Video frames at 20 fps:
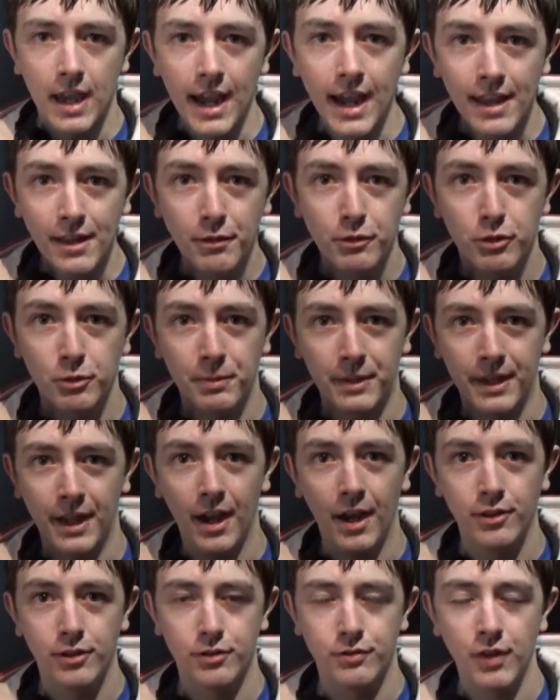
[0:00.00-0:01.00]
Hey there, what's up you
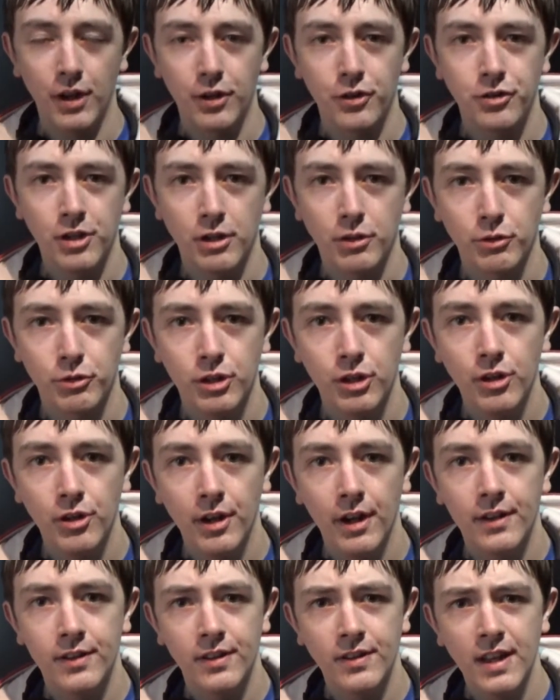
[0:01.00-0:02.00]
guys, it's FangedShadows here,
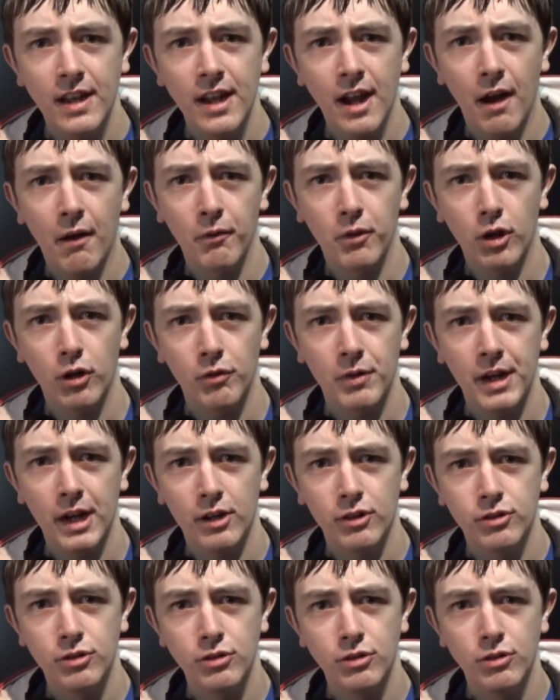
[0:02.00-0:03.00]
and today I'm gonna
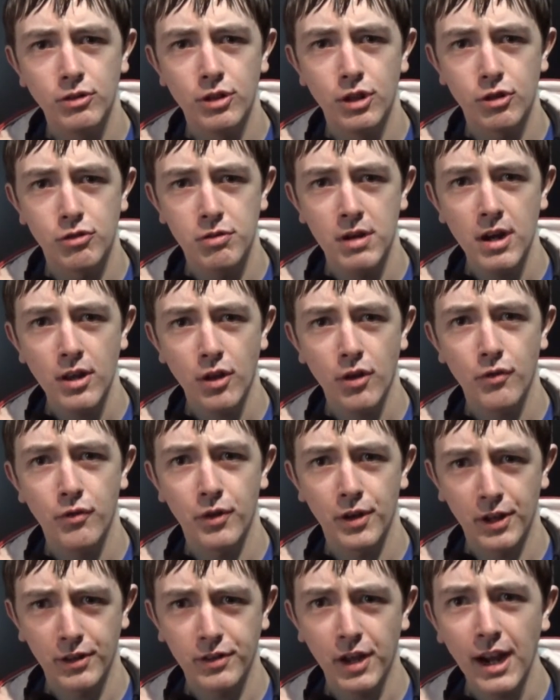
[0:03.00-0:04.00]
react to the trailer
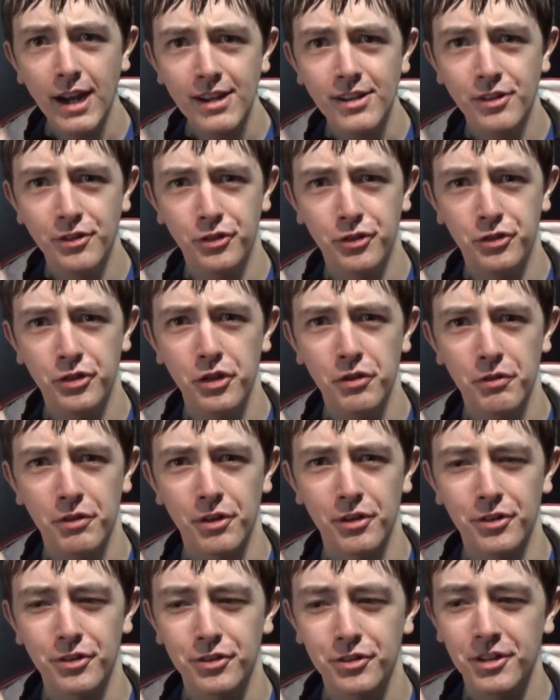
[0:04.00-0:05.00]
for the Titans
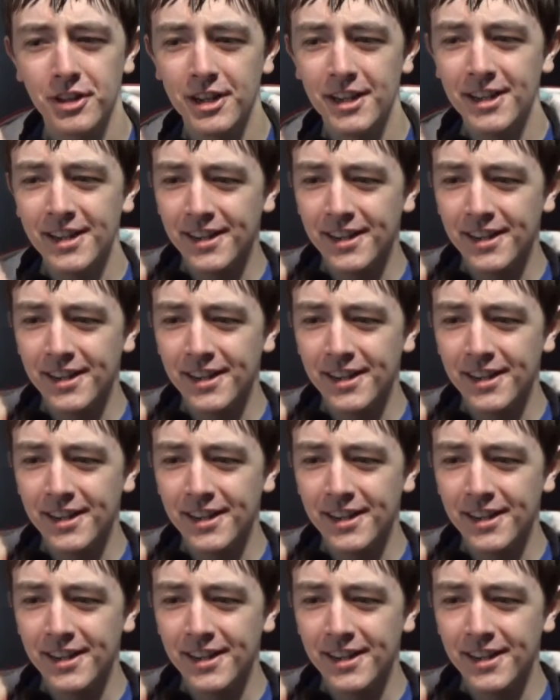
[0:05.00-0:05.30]
series.